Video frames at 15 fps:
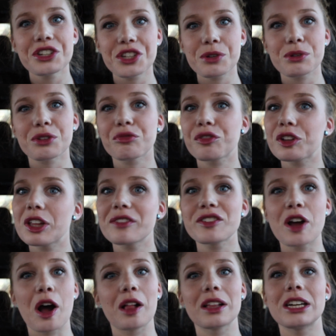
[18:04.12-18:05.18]
She was full of
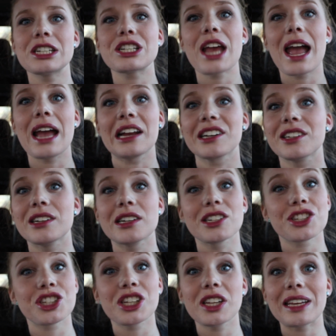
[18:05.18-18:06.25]
knowledge
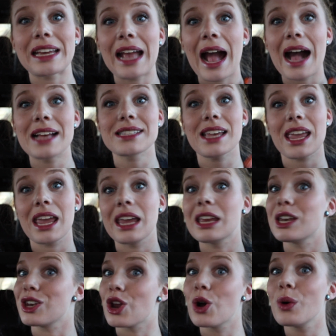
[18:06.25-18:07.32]
and she has
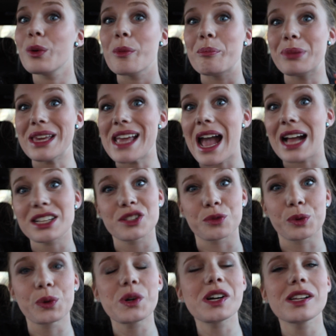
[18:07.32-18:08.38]
a no
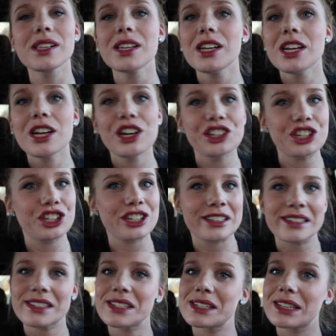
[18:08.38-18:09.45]
BS rule. She
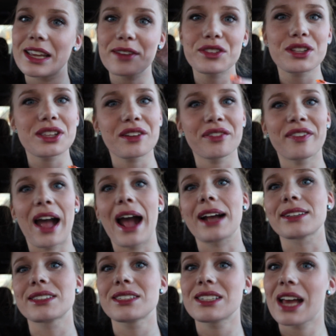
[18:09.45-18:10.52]
just gives you the
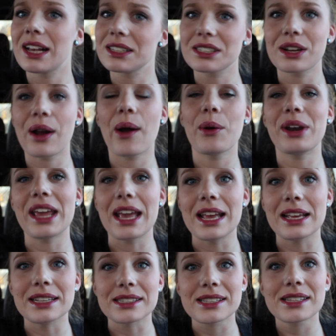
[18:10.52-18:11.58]
facts, tells you how it
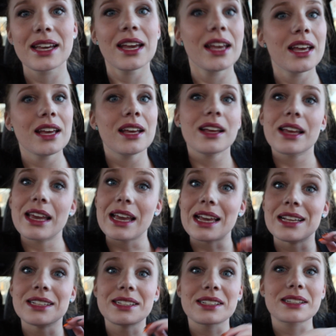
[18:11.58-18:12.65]
is
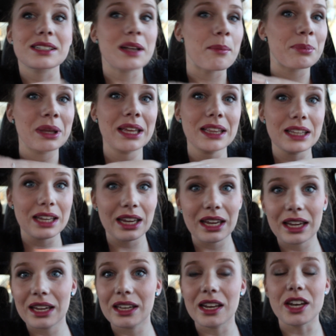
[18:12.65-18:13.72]
is
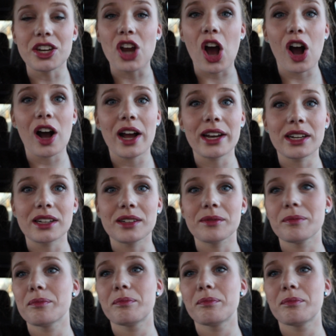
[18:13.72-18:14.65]
completely non